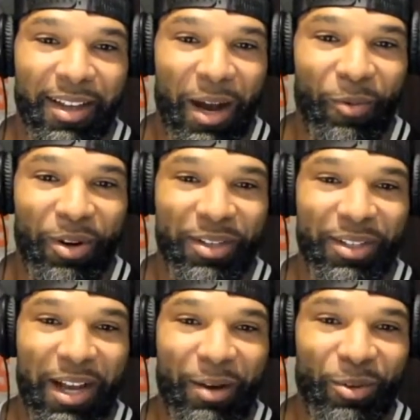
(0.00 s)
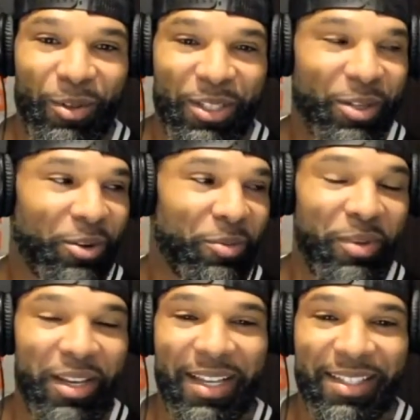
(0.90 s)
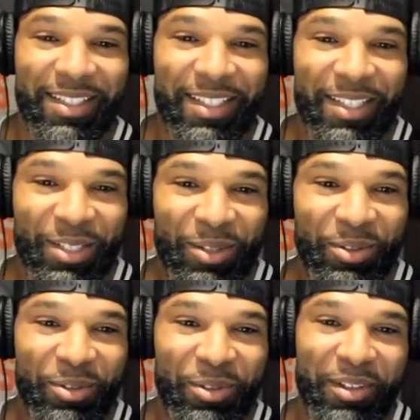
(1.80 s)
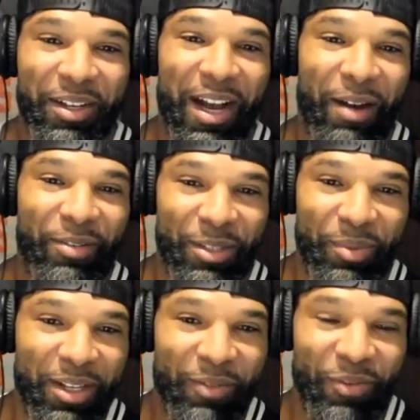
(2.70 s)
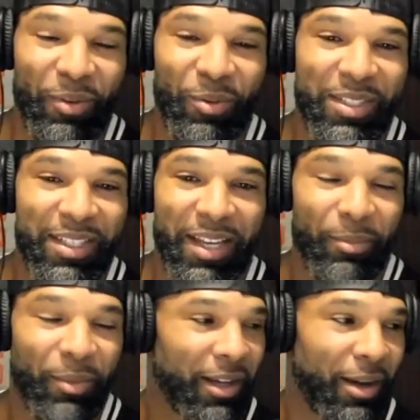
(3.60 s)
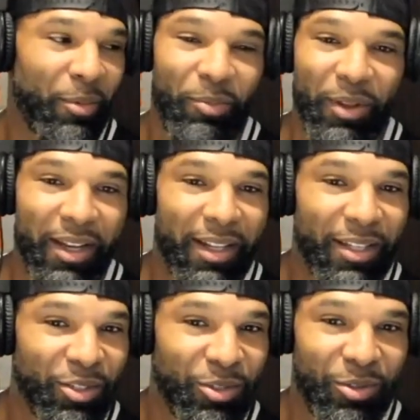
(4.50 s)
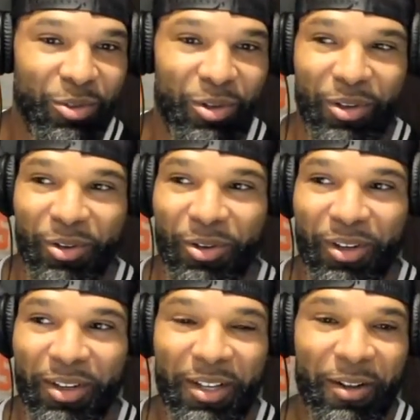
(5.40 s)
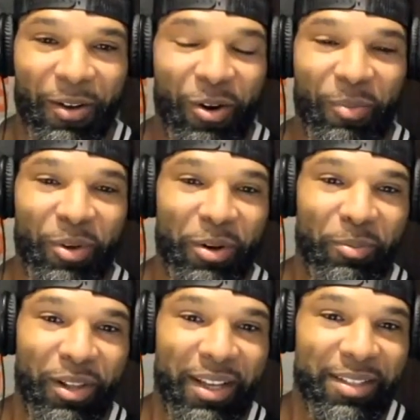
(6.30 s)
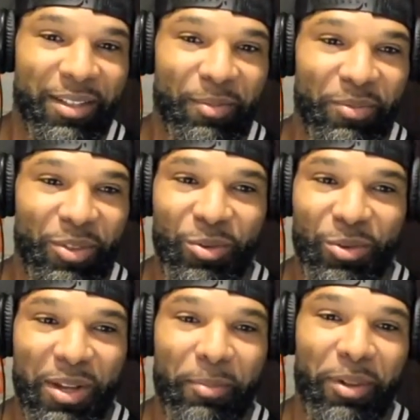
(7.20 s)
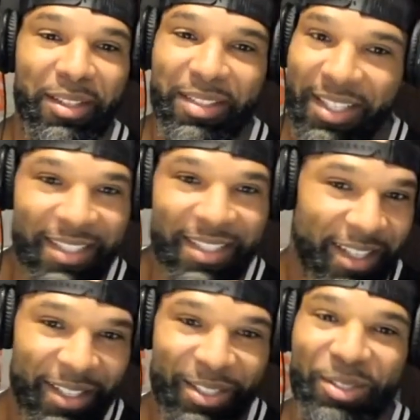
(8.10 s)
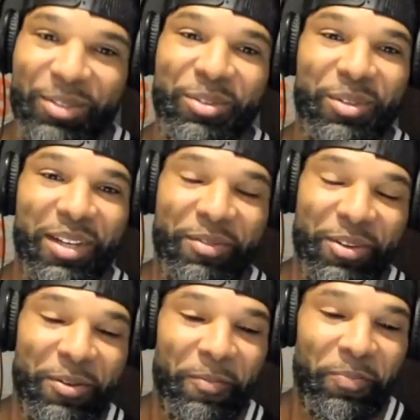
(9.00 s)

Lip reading: I wanted to go to a big SEC school. Obviously, being from Louisiana, I'm like, I'm gonna play at LSU, or I'm gonna play at some school that plays against LSU or whatever.